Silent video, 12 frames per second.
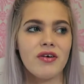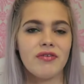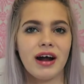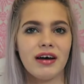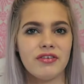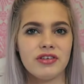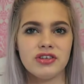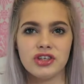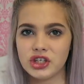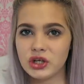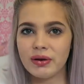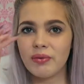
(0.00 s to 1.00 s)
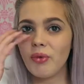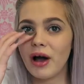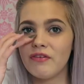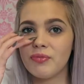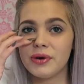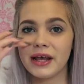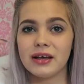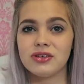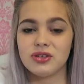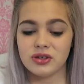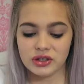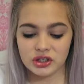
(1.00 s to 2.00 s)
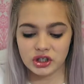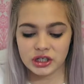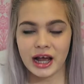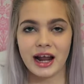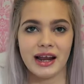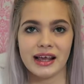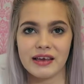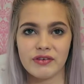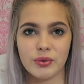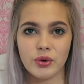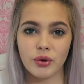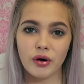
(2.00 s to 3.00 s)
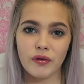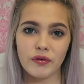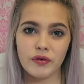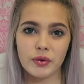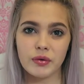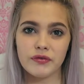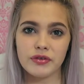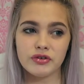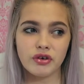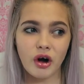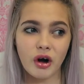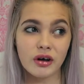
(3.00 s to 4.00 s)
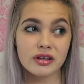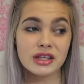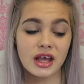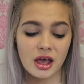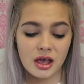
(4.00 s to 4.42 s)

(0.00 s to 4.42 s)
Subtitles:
rather than just doing what everybody else does and just kind of like give you an overview of the drawers,